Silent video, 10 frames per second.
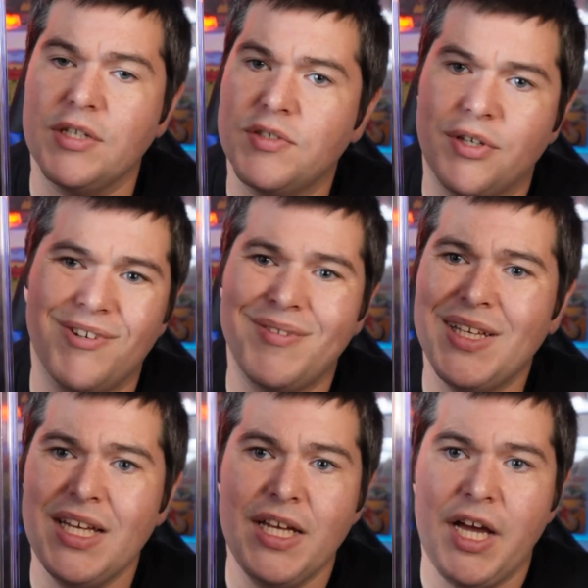So
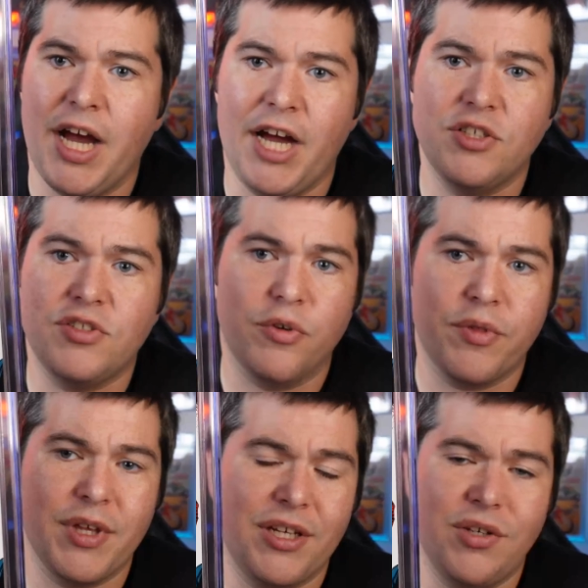I just don't
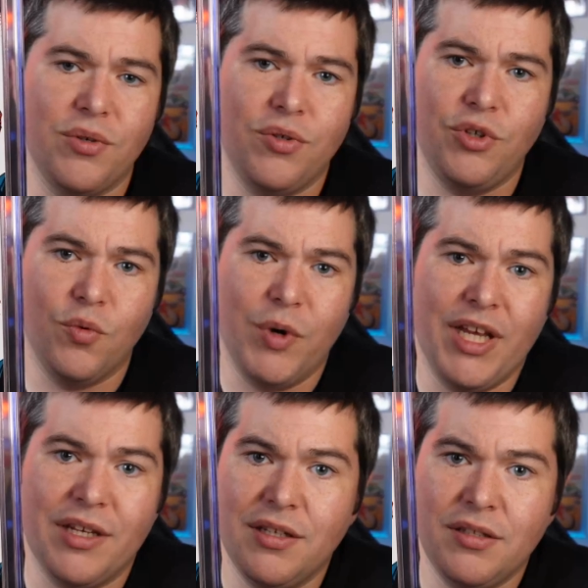think you
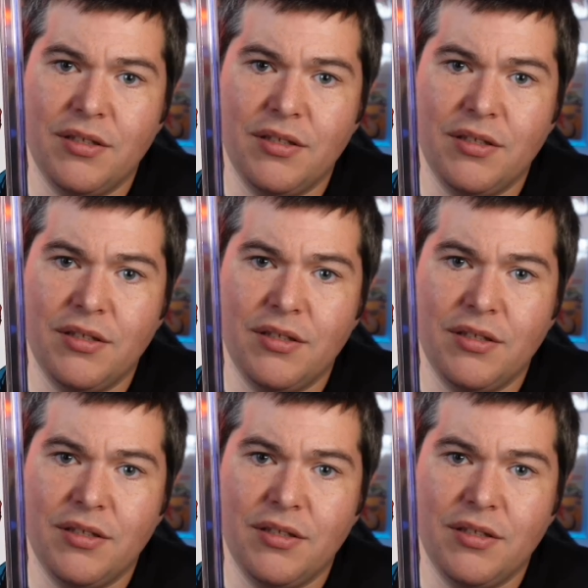win